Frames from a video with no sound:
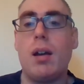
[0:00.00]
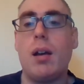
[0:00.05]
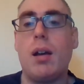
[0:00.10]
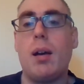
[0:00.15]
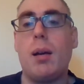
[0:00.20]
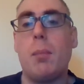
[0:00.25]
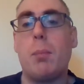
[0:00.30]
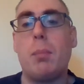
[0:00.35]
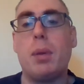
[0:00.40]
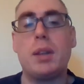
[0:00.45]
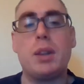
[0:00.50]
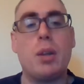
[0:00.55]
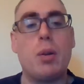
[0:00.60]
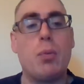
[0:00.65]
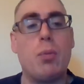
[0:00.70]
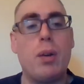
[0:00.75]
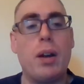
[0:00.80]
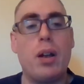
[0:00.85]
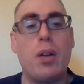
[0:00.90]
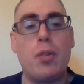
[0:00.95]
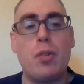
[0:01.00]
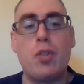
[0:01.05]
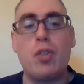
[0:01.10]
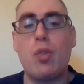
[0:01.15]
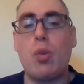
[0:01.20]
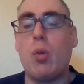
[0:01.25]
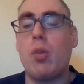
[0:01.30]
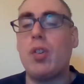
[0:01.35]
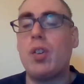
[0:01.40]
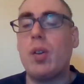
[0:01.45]
but the real
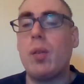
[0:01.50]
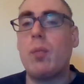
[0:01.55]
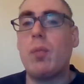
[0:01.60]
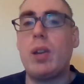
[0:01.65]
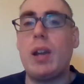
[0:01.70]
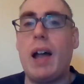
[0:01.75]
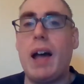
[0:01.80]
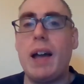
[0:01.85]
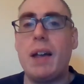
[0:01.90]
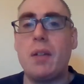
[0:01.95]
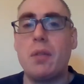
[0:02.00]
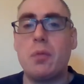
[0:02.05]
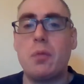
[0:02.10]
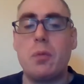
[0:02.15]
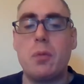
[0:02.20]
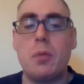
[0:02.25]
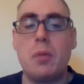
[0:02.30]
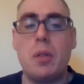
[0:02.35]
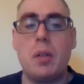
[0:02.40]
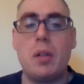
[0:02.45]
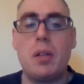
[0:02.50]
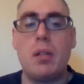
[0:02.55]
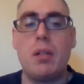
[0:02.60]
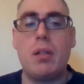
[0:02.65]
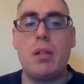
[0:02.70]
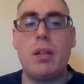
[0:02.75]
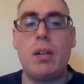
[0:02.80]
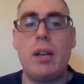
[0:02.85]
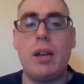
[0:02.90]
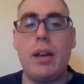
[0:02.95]
source of life
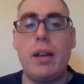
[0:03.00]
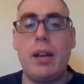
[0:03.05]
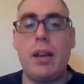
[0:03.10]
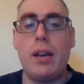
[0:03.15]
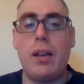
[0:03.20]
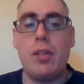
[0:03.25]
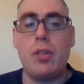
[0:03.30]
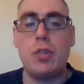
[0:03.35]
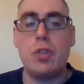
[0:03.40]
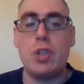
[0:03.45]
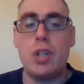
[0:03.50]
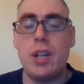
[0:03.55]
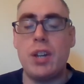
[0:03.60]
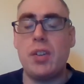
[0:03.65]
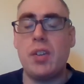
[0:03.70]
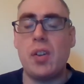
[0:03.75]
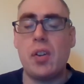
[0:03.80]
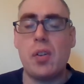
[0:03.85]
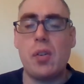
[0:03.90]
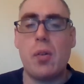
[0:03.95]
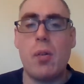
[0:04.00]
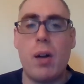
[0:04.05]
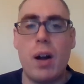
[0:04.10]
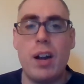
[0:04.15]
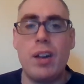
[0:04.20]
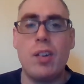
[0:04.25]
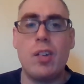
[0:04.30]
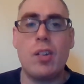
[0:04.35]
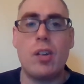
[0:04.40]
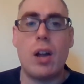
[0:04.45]
is Jesus
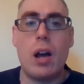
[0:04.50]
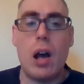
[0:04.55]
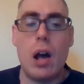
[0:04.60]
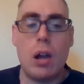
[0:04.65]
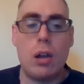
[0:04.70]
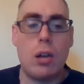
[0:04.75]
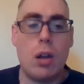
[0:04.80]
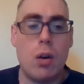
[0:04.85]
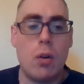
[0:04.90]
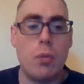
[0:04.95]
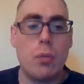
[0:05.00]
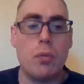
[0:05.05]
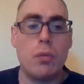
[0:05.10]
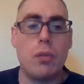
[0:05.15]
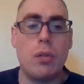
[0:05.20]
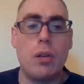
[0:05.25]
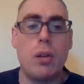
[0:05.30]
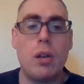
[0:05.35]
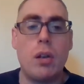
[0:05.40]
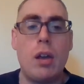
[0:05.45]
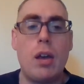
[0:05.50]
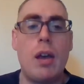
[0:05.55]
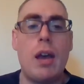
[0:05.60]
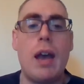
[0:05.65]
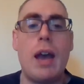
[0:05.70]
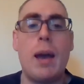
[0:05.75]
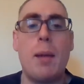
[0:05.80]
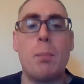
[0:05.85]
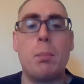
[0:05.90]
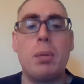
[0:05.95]
Christ alone.
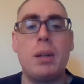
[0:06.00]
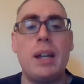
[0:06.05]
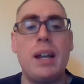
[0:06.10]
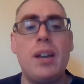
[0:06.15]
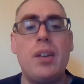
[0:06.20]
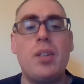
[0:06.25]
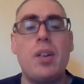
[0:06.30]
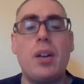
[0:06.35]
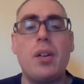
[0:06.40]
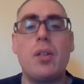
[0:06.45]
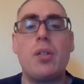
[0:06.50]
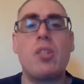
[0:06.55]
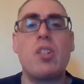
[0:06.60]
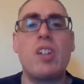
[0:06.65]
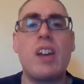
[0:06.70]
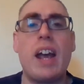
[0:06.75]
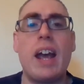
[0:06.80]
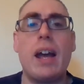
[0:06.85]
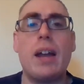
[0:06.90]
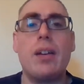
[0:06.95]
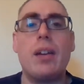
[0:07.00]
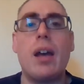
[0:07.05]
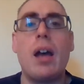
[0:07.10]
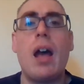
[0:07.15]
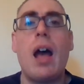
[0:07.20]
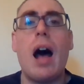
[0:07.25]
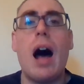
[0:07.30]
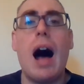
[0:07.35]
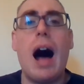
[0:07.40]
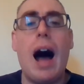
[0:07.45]
And please understand,
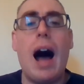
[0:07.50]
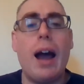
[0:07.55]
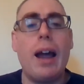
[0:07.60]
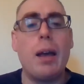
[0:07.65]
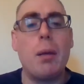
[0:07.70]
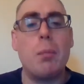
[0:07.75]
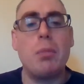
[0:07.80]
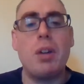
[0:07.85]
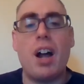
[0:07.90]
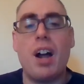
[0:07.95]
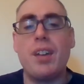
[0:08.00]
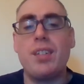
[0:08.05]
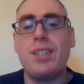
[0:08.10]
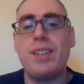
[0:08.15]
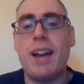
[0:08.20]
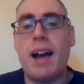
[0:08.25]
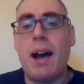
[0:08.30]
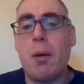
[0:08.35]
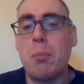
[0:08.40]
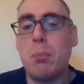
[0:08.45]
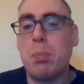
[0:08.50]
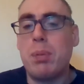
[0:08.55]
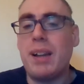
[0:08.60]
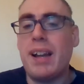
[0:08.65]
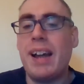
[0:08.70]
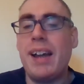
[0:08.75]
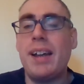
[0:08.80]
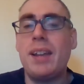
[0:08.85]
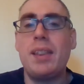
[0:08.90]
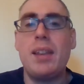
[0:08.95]
I am not
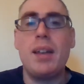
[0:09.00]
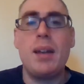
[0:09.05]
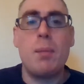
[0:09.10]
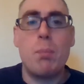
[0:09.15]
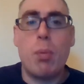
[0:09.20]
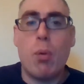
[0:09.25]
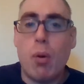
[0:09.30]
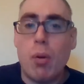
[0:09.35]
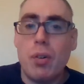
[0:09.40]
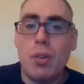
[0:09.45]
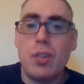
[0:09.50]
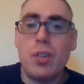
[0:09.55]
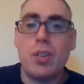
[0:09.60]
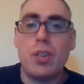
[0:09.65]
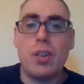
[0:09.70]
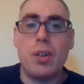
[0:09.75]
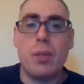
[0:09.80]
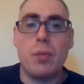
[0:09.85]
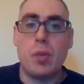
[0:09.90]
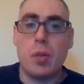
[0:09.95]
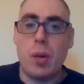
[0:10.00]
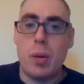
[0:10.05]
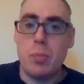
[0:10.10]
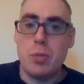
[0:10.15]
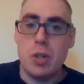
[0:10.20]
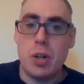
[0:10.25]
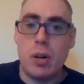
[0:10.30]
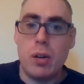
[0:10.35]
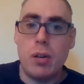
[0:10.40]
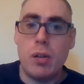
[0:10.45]
downplaying the importance of
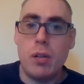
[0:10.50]
scripture.